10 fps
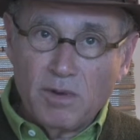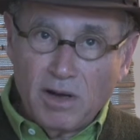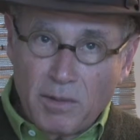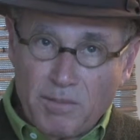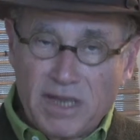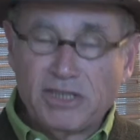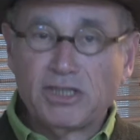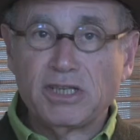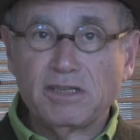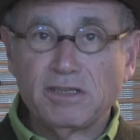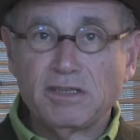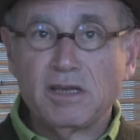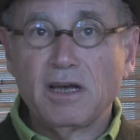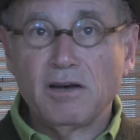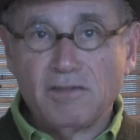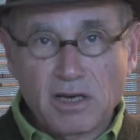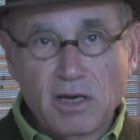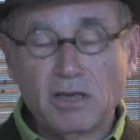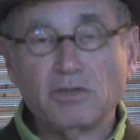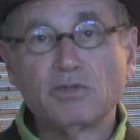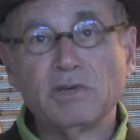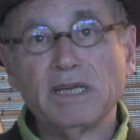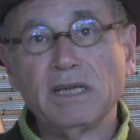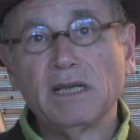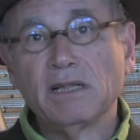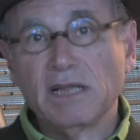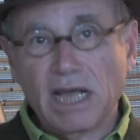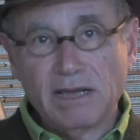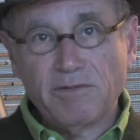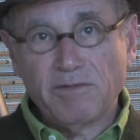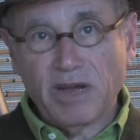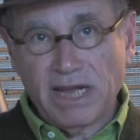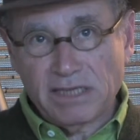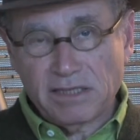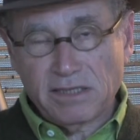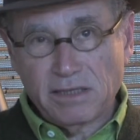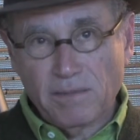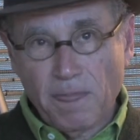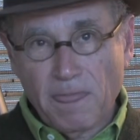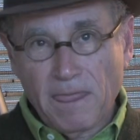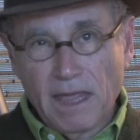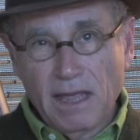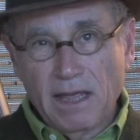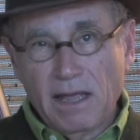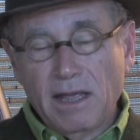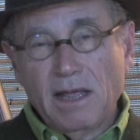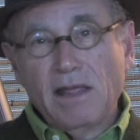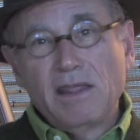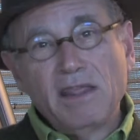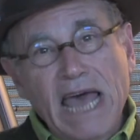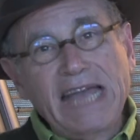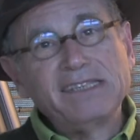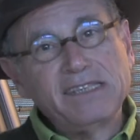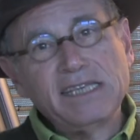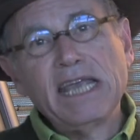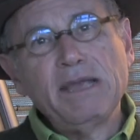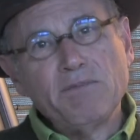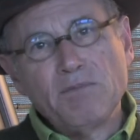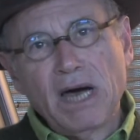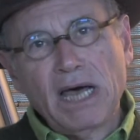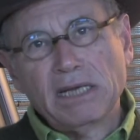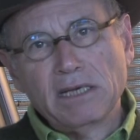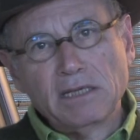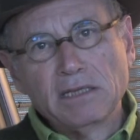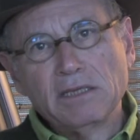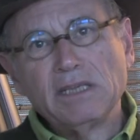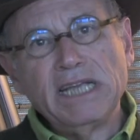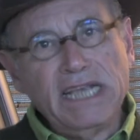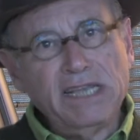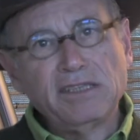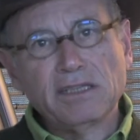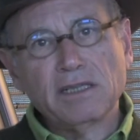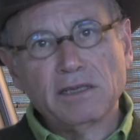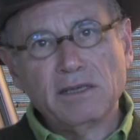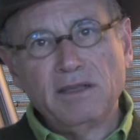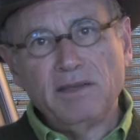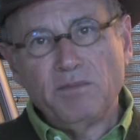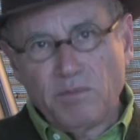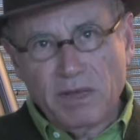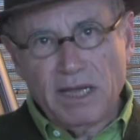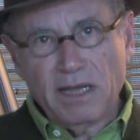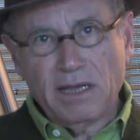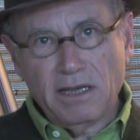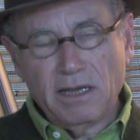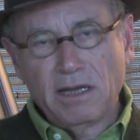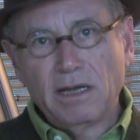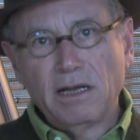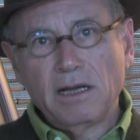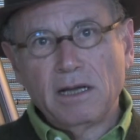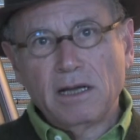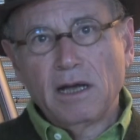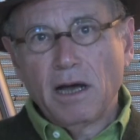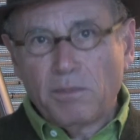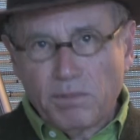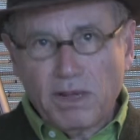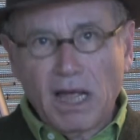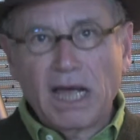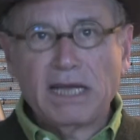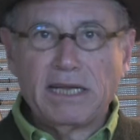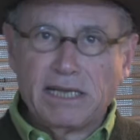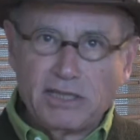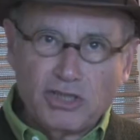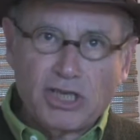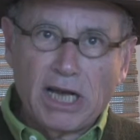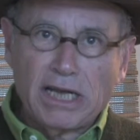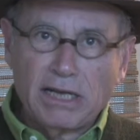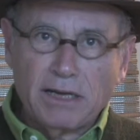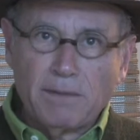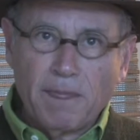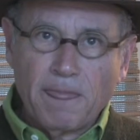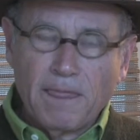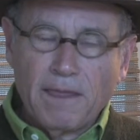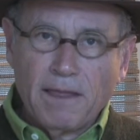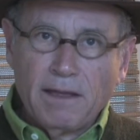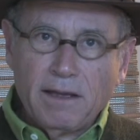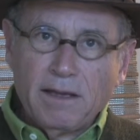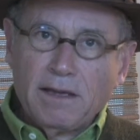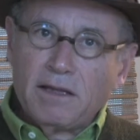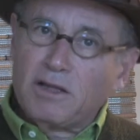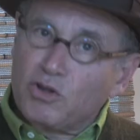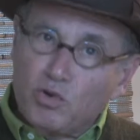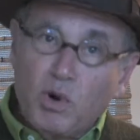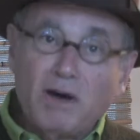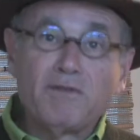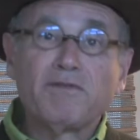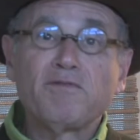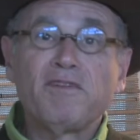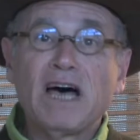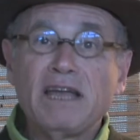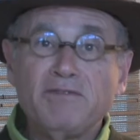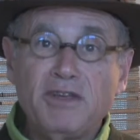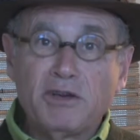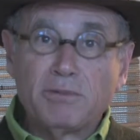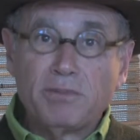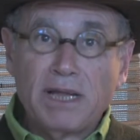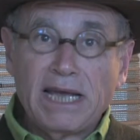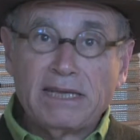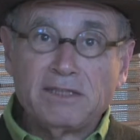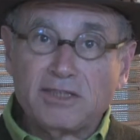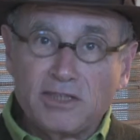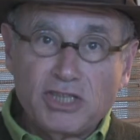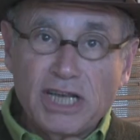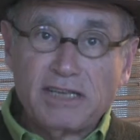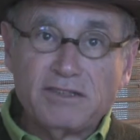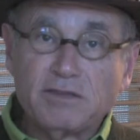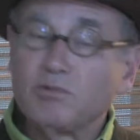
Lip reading: emissions of a country like France. That same model could easily be applied in China. The 12th five-year plan suggests a